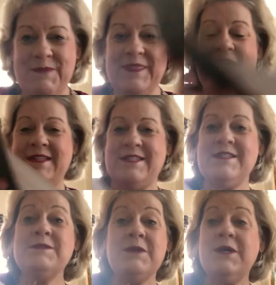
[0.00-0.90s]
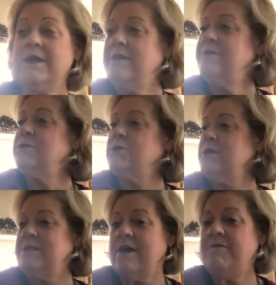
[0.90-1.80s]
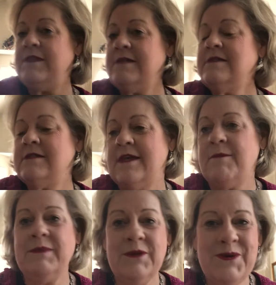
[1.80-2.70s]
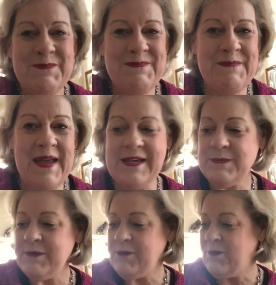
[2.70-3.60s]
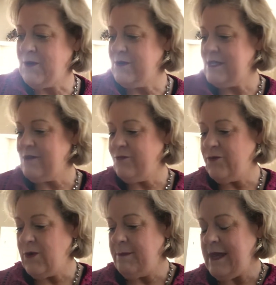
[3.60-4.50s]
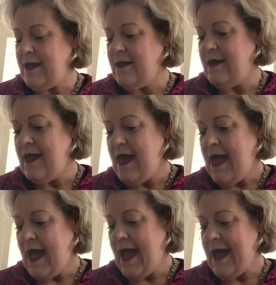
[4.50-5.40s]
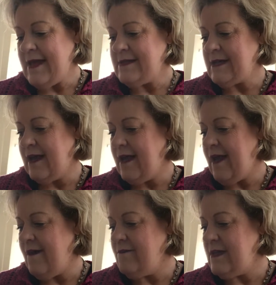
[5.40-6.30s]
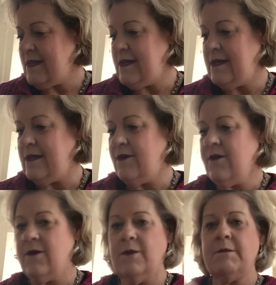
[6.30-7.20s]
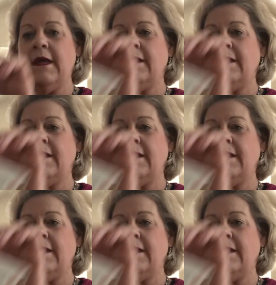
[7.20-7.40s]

but that's the source of this sampler. My husband ordered it for me, and I have it here on my